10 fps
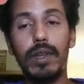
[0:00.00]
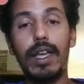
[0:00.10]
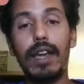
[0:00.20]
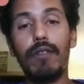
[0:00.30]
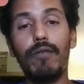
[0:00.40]

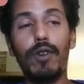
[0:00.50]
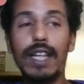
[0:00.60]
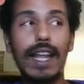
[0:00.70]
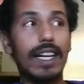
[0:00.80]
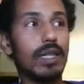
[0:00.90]
get a
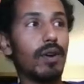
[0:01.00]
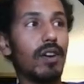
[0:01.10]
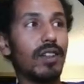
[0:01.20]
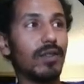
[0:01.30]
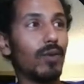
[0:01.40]
first-hand
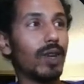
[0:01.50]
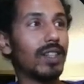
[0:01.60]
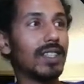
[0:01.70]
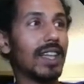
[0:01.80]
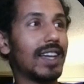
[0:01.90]
experience of what
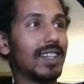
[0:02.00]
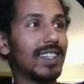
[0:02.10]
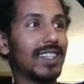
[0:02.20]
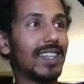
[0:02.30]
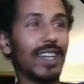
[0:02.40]
it's like
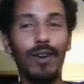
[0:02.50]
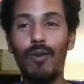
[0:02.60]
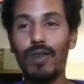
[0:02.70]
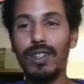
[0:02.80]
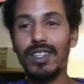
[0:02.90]
to take a
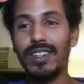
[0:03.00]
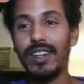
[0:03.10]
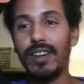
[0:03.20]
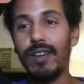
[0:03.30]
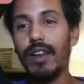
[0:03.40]
course on
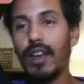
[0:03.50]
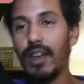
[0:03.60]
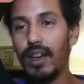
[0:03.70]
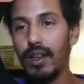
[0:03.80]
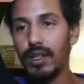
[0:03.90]
here.
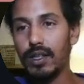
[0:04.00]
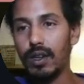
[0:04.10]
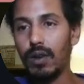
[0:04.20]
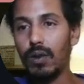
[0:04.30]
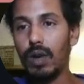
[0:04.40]

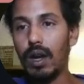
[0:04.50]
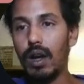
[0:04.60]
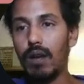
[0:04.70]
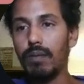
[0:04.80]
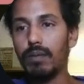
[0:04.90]
So
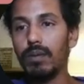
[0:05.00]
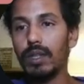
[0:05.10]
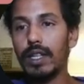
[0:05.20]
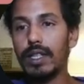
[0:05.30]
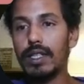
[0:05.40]

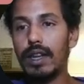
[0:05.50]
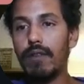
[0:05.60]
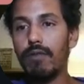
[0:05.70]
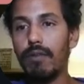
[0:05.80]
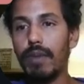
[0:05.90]
let's say
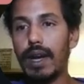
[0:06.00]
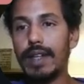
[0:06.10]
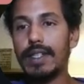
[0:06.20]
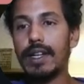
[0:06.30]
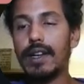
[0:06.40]
for
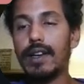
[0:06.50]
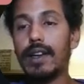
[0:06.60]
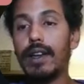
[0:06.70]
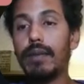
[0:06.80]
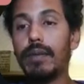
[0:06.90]
my
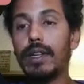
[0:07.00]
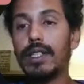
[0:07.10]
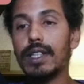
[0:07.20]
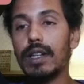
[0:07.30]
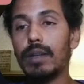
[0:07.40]
time,
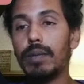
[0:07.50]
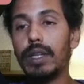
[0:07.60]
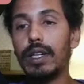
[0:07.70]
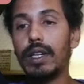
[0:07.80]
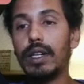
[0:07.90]
it's gonna
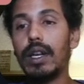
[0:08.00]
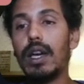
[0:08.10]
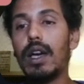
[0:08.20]
be